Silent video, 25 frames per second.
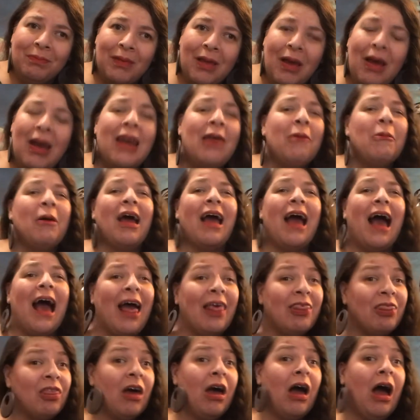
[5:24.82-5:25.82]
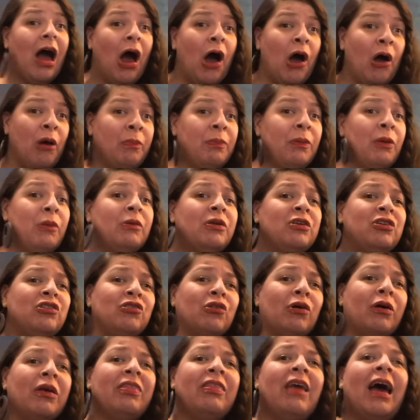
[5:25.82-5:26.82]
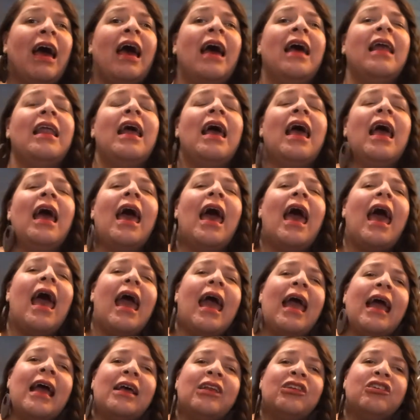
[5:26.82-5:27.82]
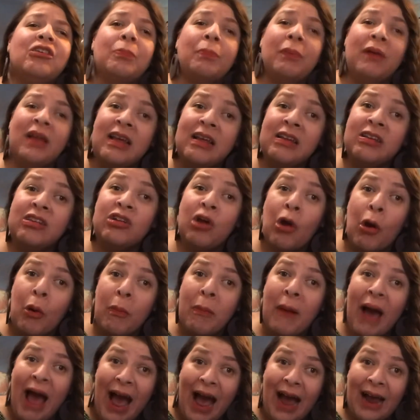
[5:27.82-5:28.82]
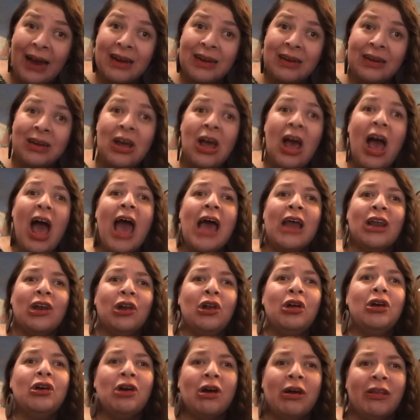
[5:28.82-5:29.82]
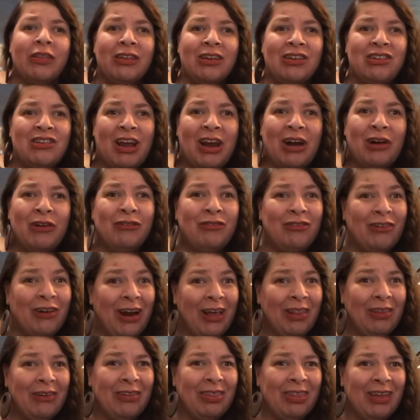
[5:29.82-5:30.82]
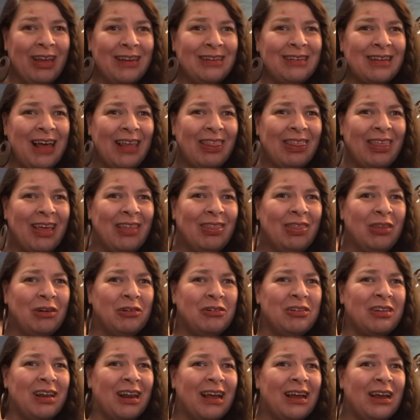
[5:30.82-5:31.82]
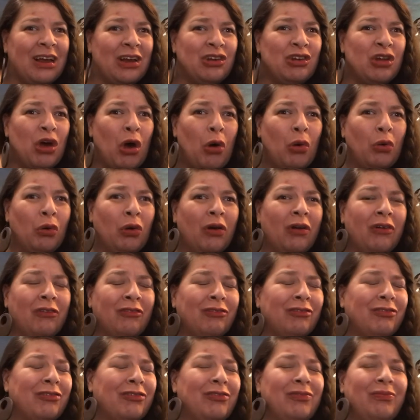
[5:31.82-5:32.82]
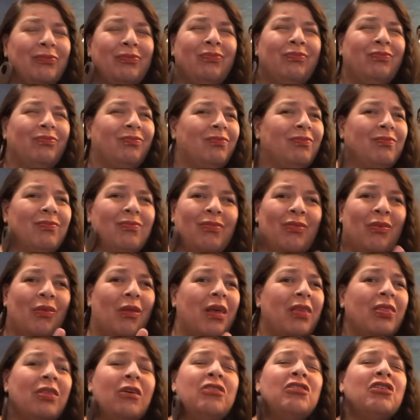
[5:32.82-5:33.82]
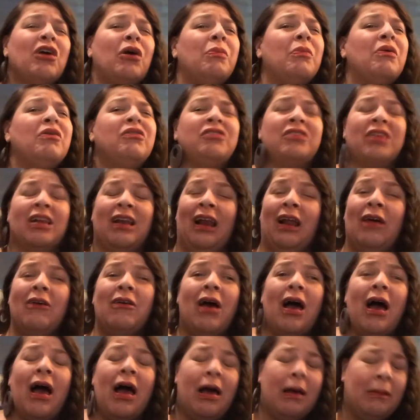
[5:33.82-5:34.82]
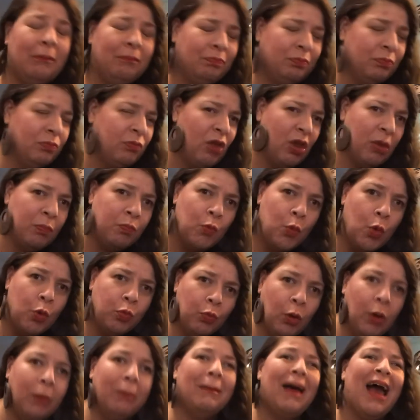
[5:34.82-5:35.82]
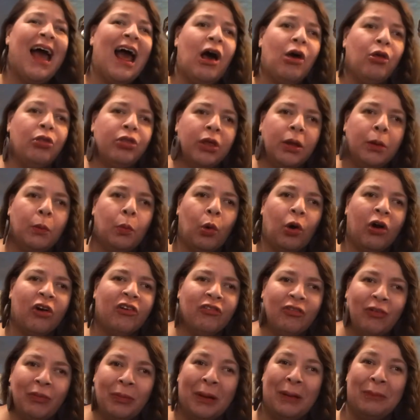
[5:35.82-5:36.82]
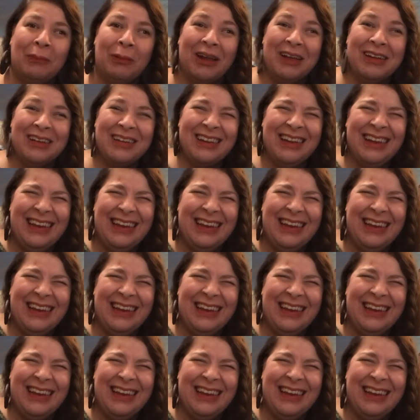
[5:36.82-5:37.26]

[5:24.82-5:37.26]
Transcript: Anyway, I hope you enjoyed that. And please go back and look on the channel for other things. I think there's like a total of, there's almost a, mouth, work for me please.